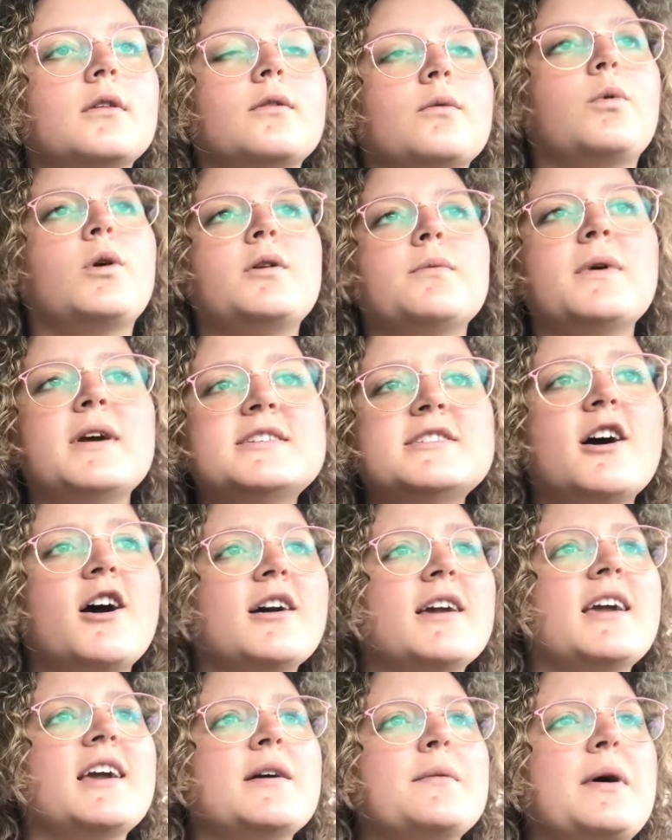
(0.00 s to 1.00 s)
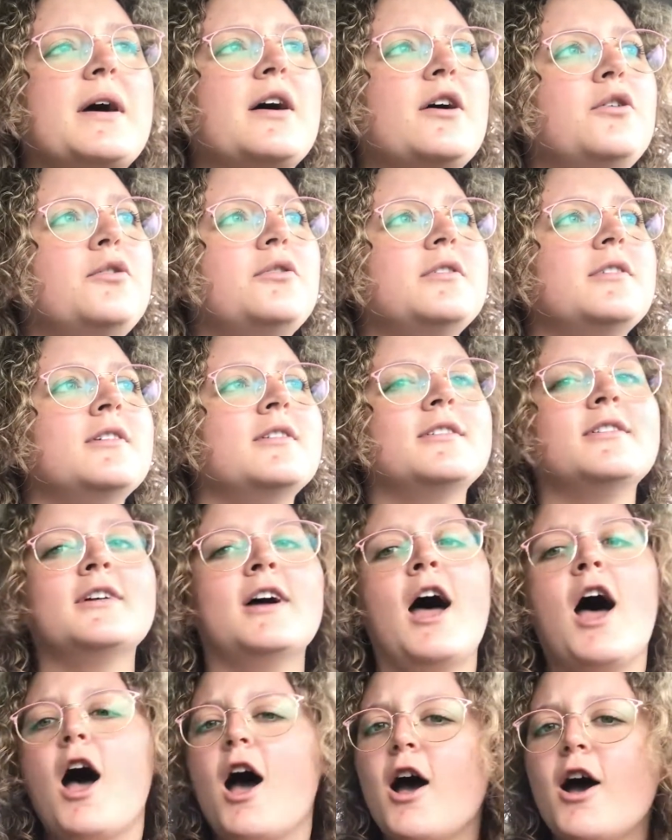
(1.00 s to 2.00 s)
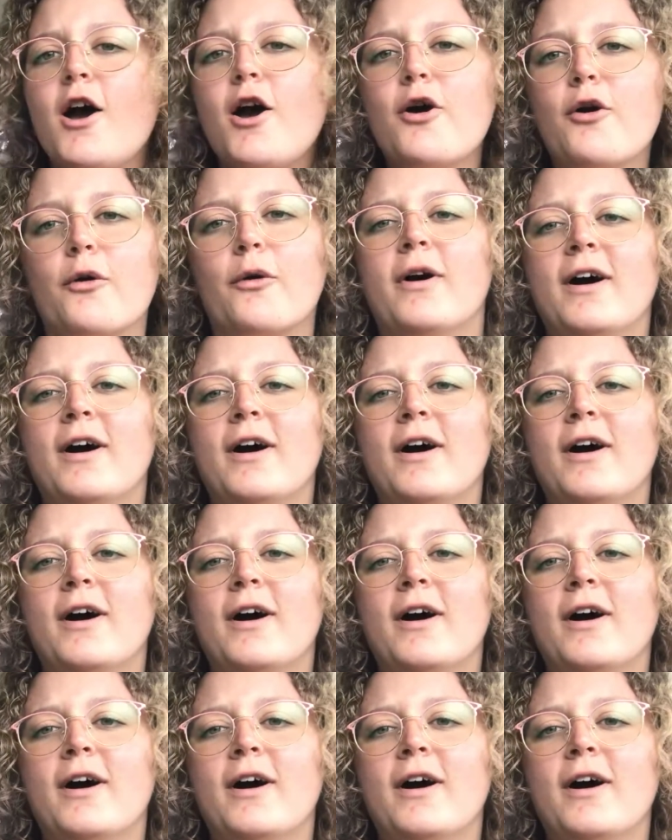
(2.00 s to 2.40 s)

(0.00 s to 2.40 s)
what am I talking about? Oh,